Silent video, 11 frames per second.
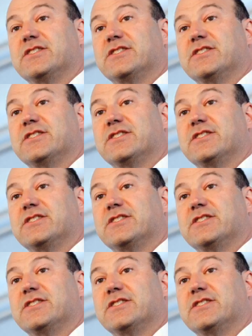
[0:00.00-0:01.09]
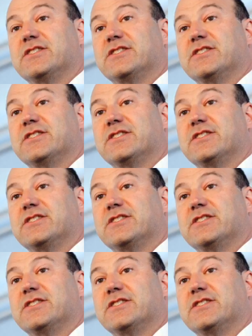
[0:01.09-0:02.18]

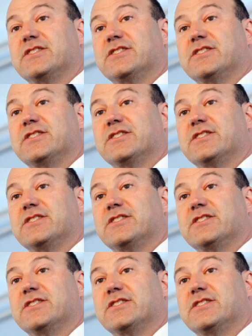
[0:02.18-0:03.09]
[no speech]